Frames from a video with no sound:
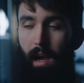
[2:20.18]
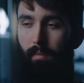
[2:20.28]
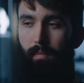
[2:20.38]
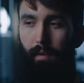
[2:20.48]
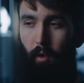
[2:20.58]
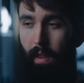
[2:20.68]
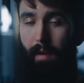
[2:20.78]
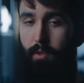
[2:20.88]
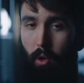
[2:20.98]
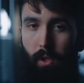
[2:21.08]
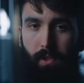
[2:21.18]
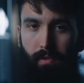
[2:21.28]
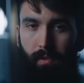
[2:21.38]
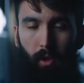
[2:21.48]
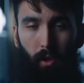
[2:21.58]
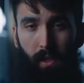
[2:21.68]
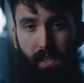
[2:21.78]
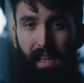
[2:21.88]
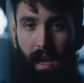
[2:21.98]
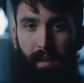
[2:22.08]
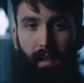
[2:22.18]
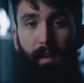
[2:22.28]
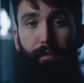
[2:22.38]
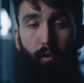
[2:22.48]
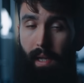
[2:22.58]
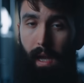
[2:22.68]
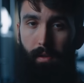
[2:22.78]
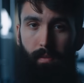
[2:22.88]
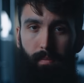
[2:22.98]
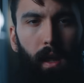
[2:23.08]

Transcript: Now, if you're the average person, you're gonna see that and freak out,